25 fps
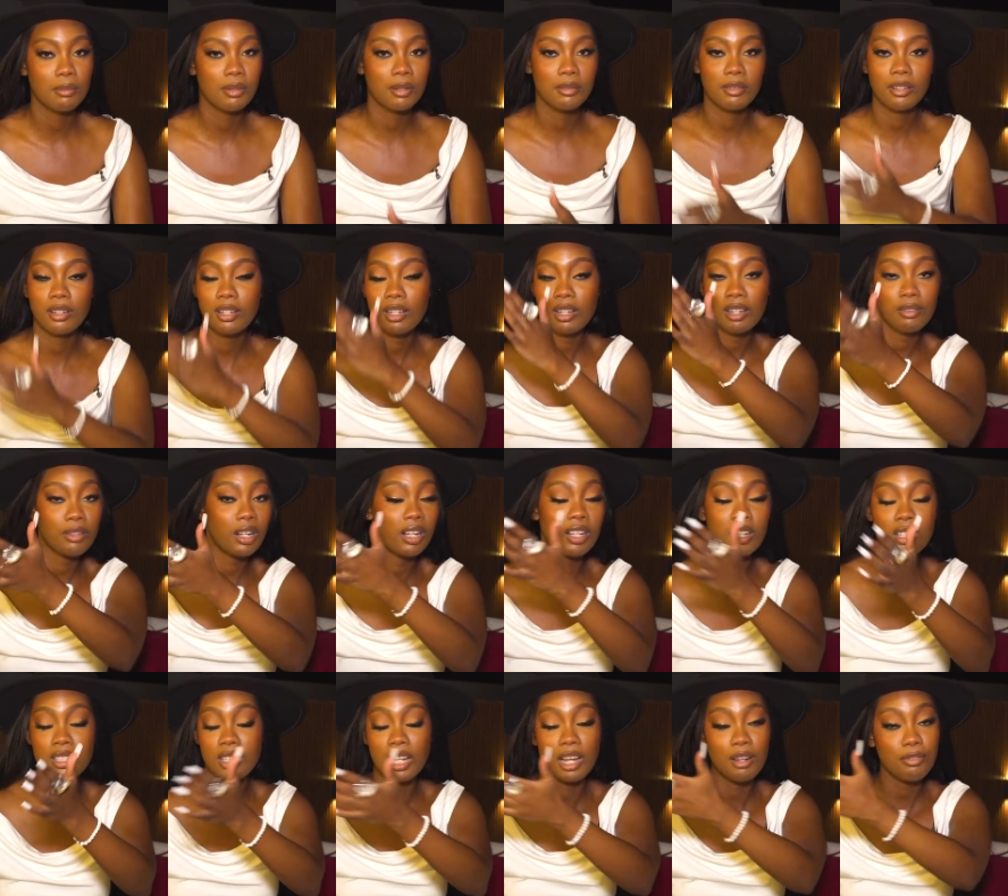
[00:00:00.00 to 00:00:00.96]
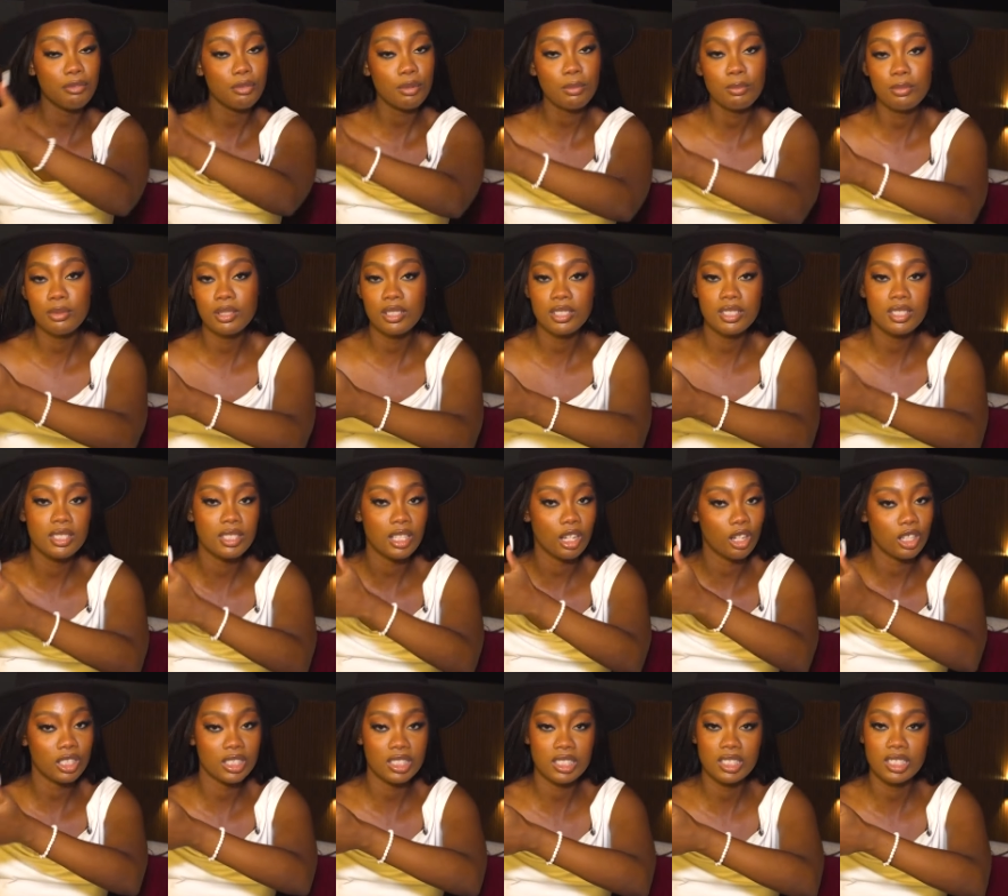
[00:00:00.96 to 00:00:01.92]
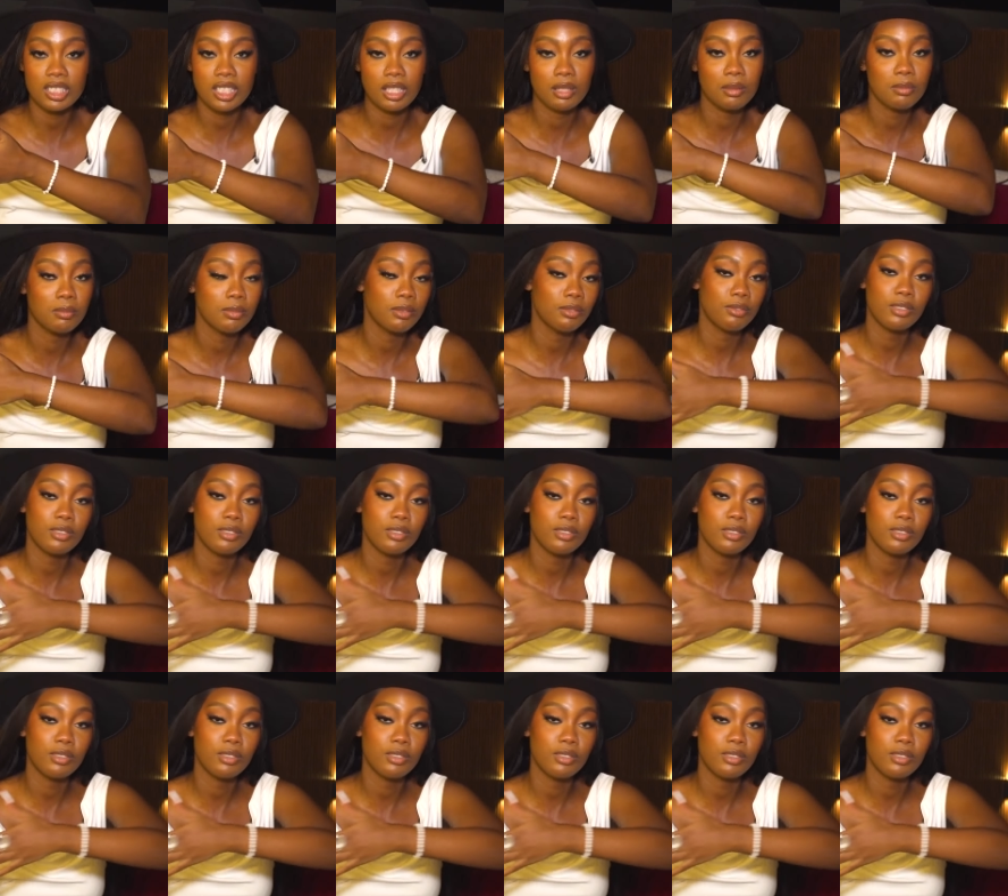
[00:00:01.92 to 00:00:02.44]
I'm a, uh, an Afrobeats artist can be